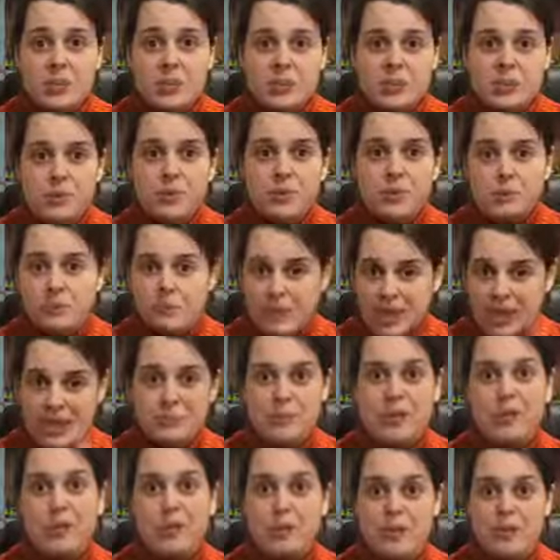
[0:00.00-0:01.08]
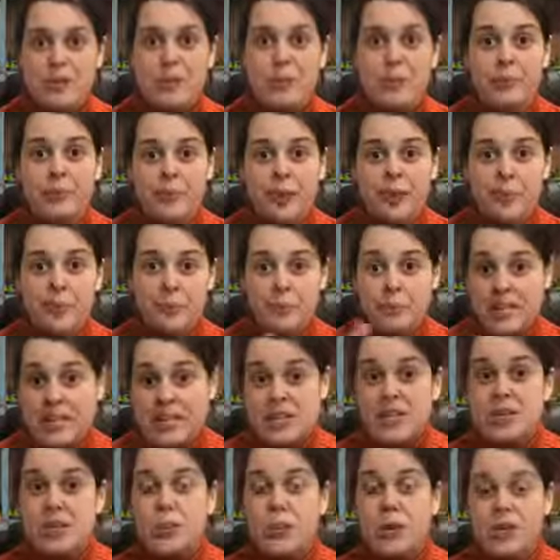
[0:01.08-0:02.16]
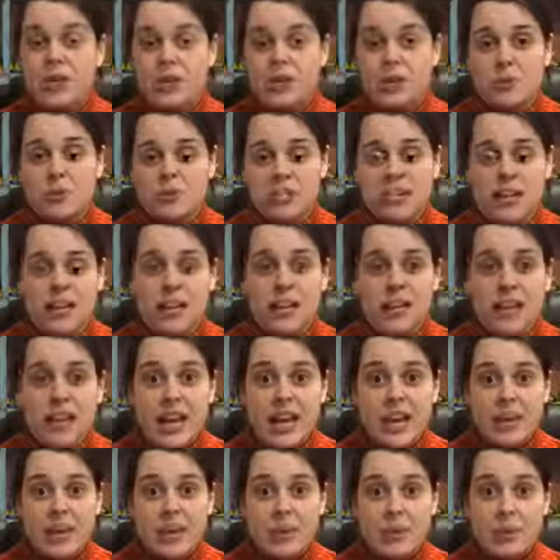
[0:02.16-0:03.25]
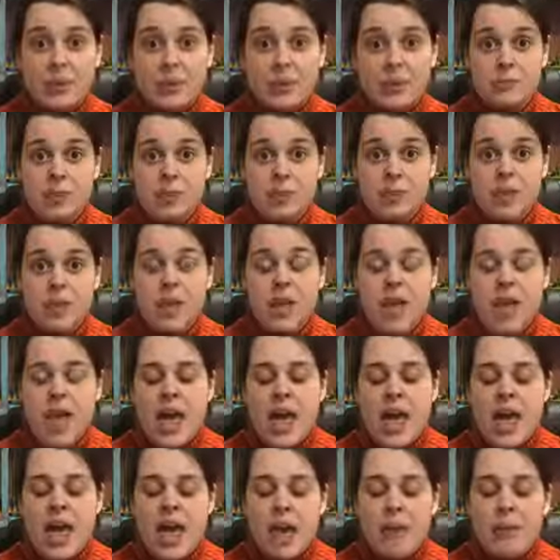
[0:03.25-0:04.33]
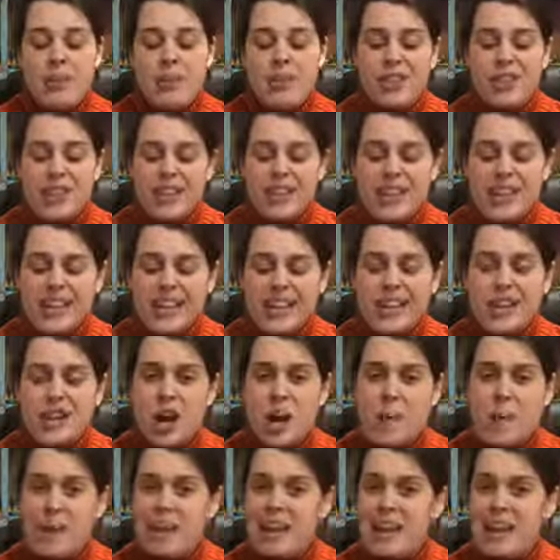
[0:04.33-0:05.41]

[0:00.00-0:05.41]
So next point was a maintenance wash in your machine at least once a month. The other thing is, how many